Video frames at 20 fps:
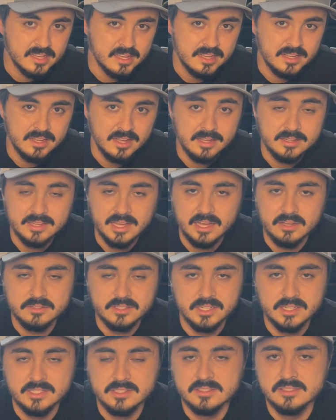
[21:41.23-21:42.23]
I doubt
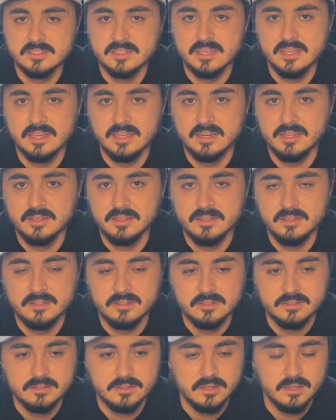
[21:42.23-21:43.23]
that it's
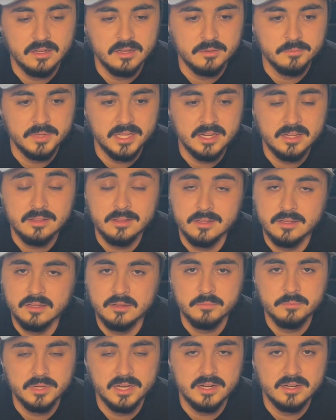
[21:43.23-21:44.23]
anything
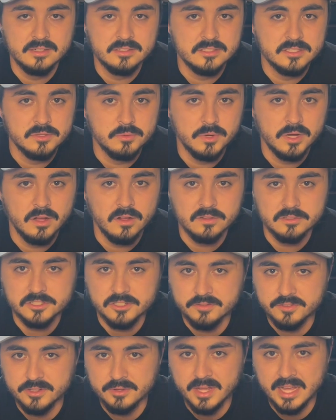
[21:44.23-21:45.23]
compared to what
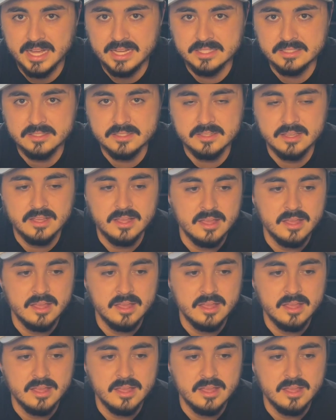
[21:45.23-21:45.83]
Ultraview has.